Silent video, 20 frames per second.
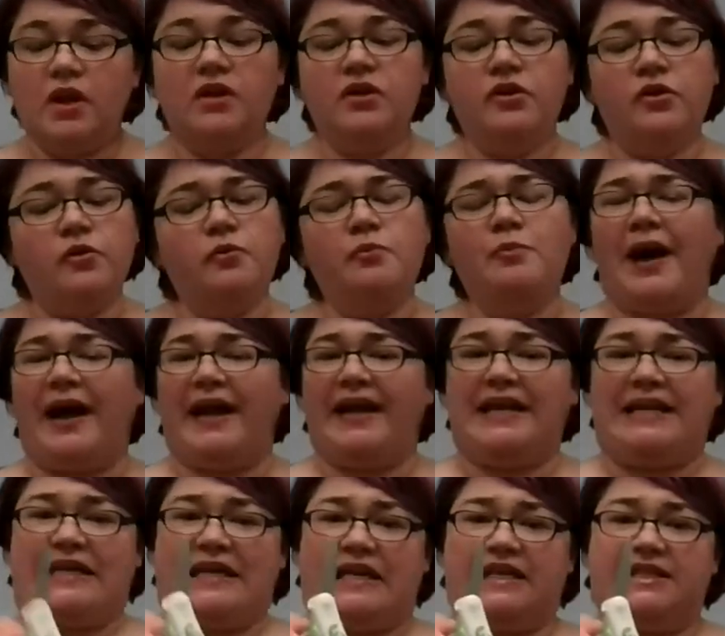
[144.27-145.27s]
You
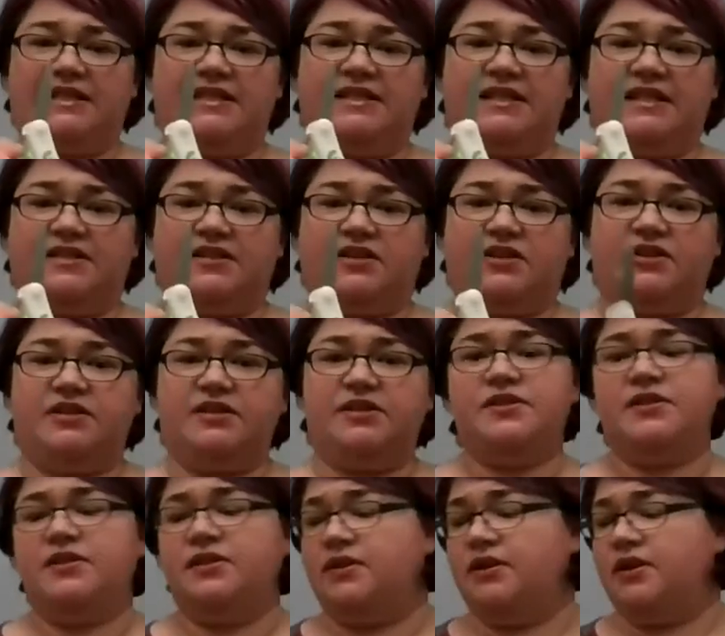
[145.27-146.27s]
might need scissors.